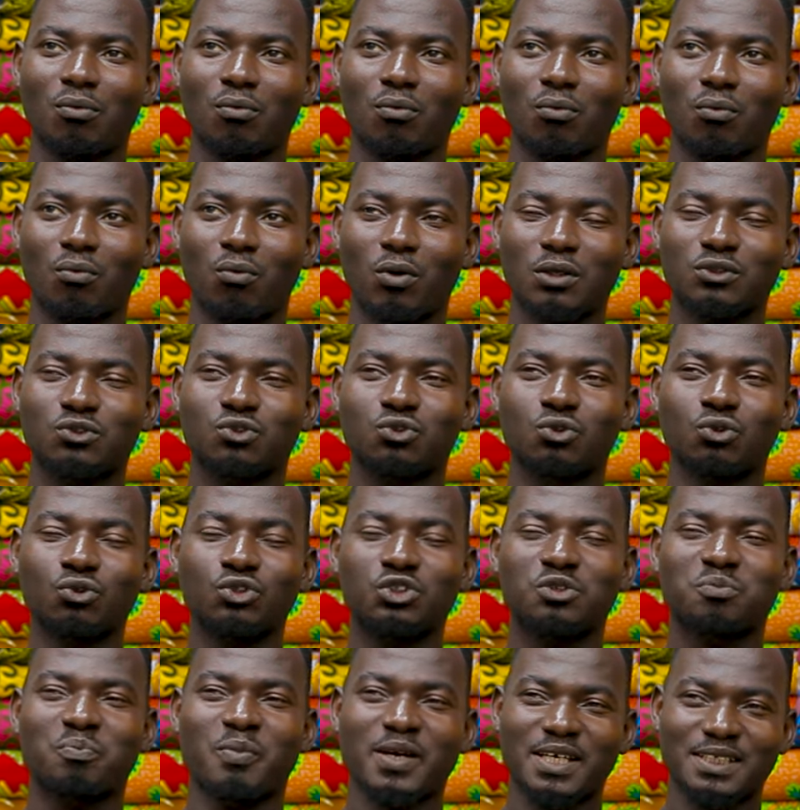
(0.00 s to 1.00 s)
What's so
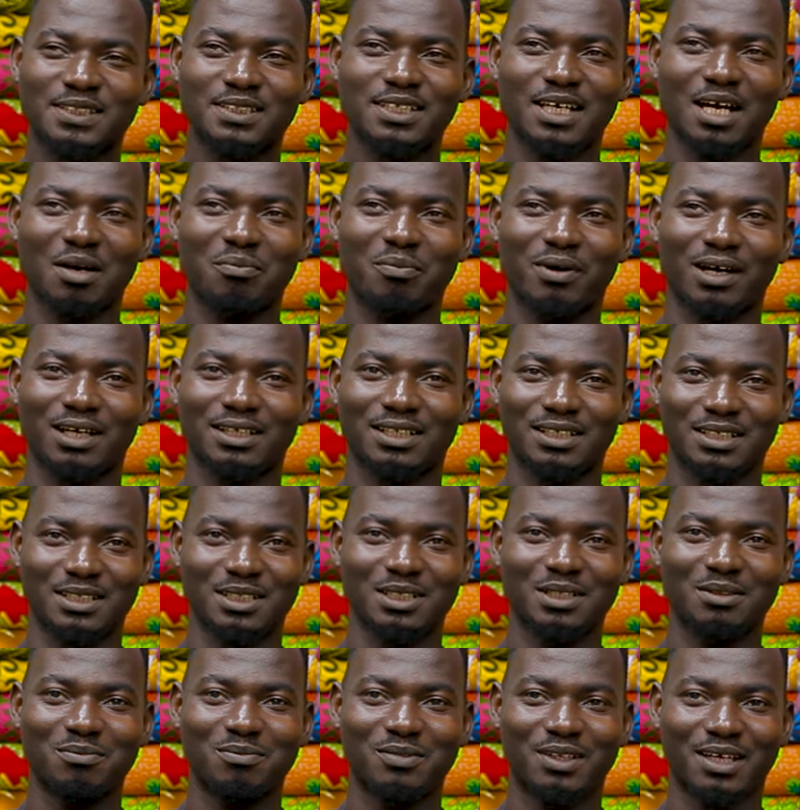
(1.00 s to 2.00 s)
special about
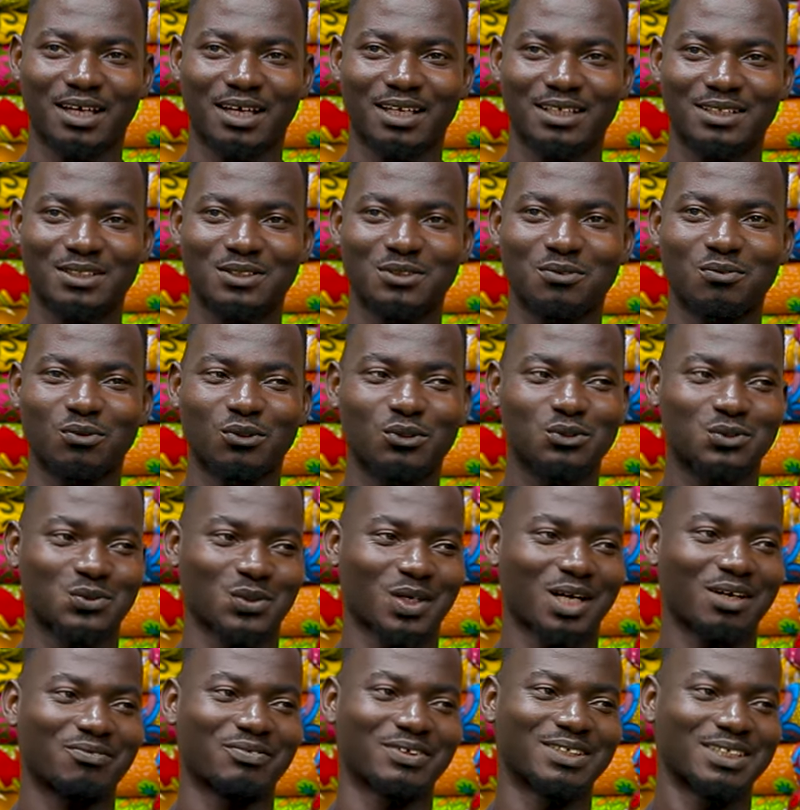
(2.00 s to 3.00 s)
him that you want to
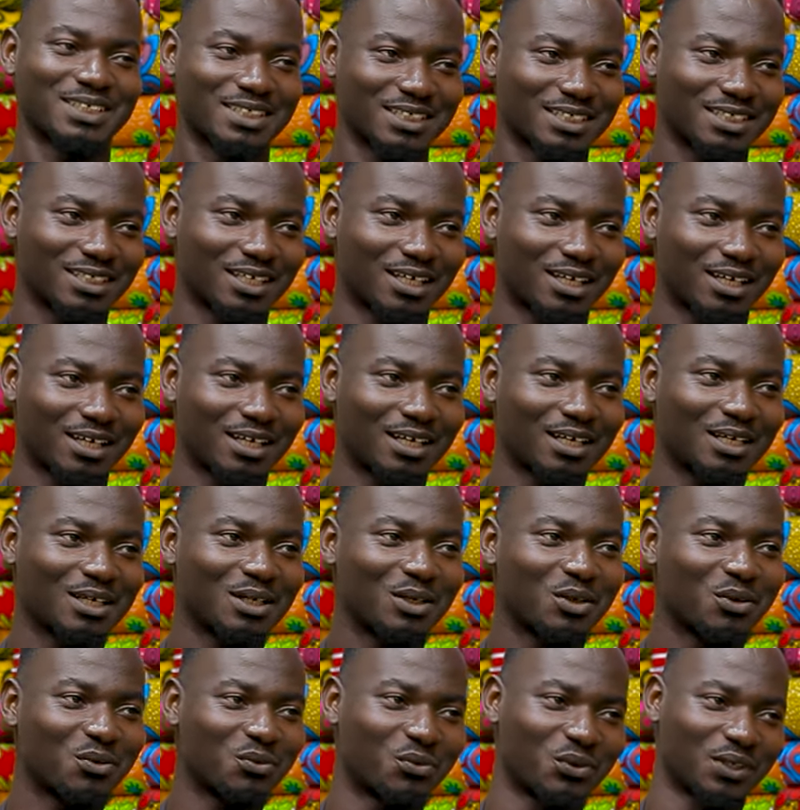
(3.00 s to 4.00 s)
have a dinner
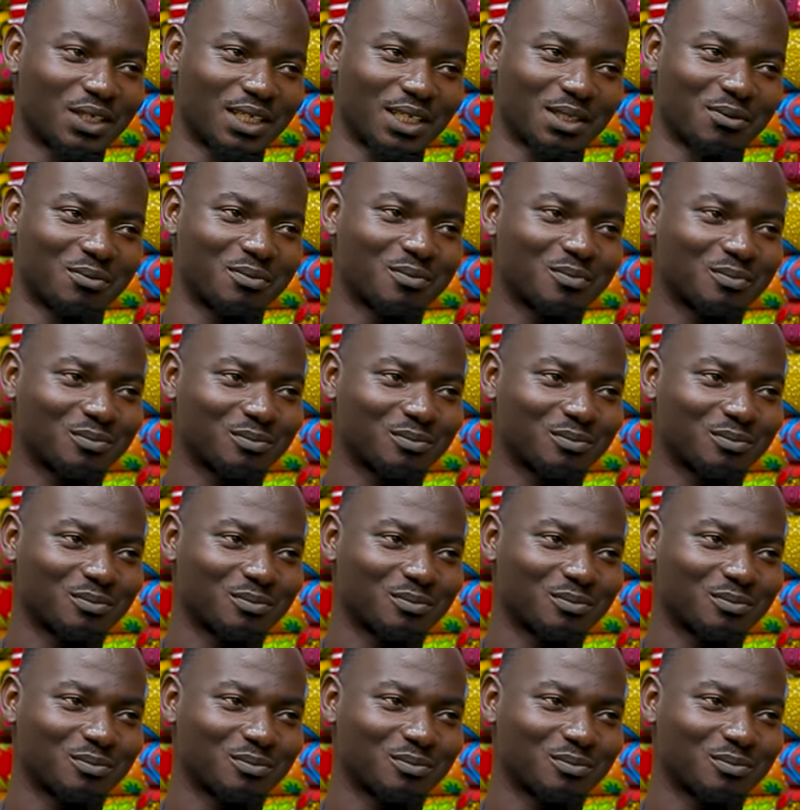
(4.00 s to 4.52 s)
with him?